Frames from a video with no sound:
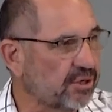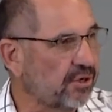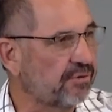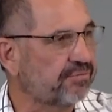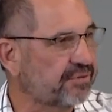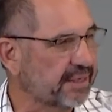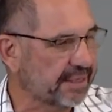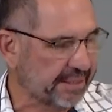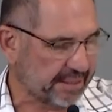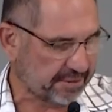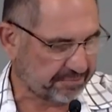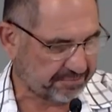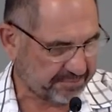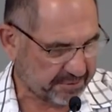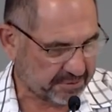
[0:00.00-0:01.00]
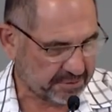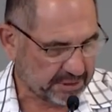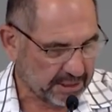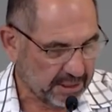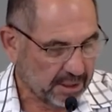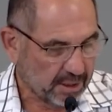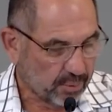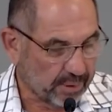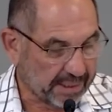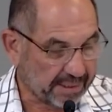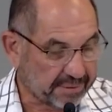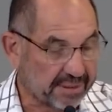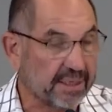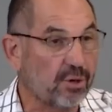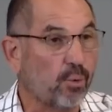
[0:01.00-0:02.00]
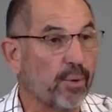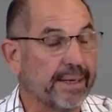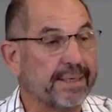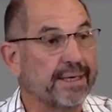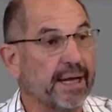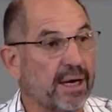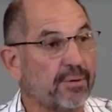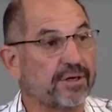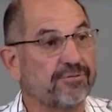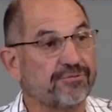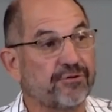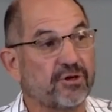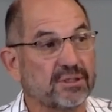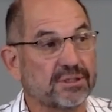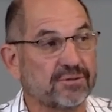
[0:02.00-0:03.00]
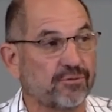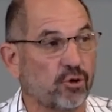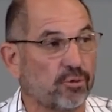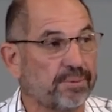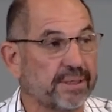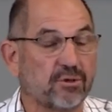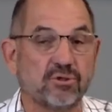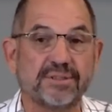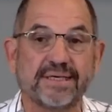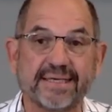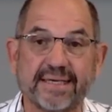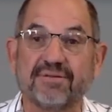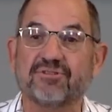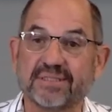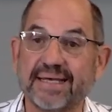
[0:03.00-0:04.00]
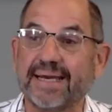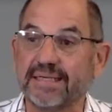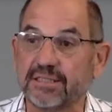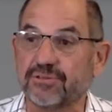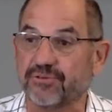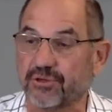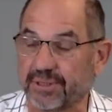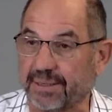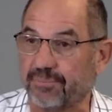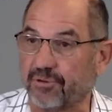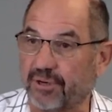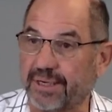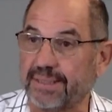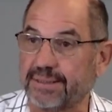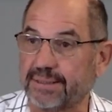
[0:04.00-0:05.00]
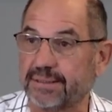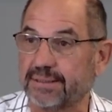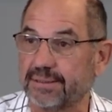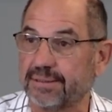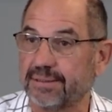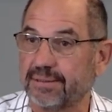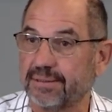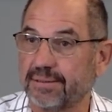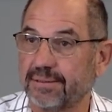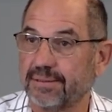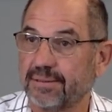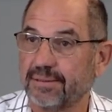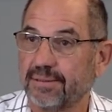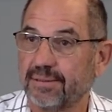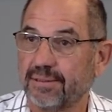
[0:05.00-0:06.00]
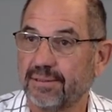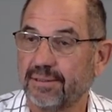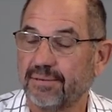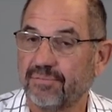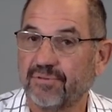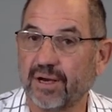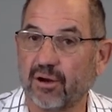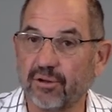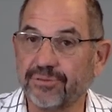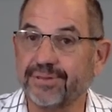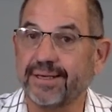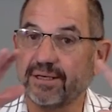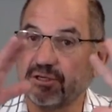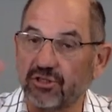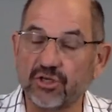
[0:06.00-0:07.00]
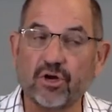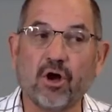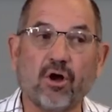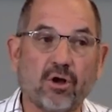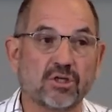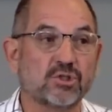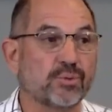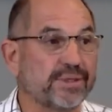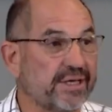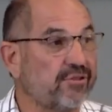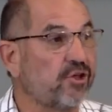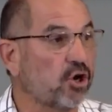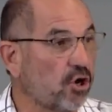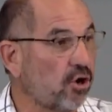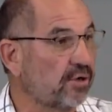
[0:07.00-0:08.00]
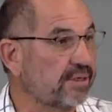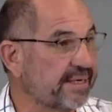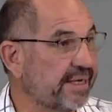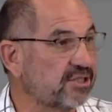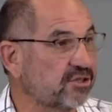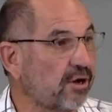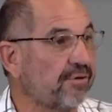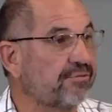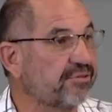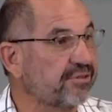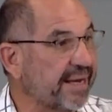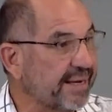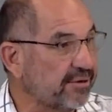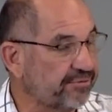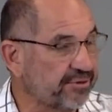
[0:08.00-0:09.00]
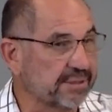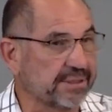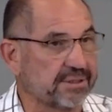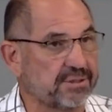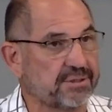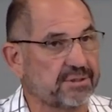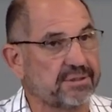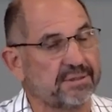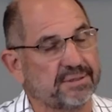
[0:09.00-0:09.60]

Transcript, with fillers: of the gifts? Well, I think we know it, first of all, because he gives thanks for them, right? The whole thing is cast within the context of thankfulness.